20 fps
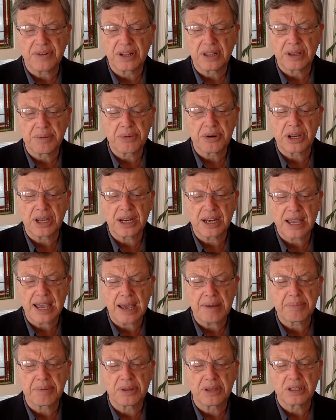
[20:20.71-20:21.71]
in liberty and
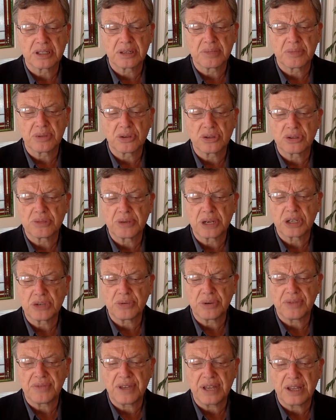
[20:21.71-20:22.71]
capitalism. Those are my
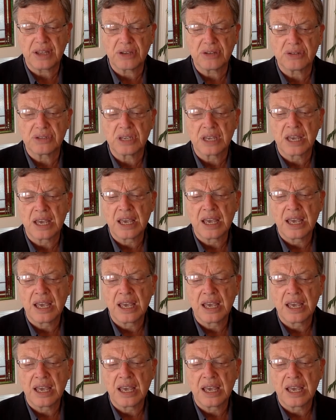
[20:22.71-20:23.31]
twin values.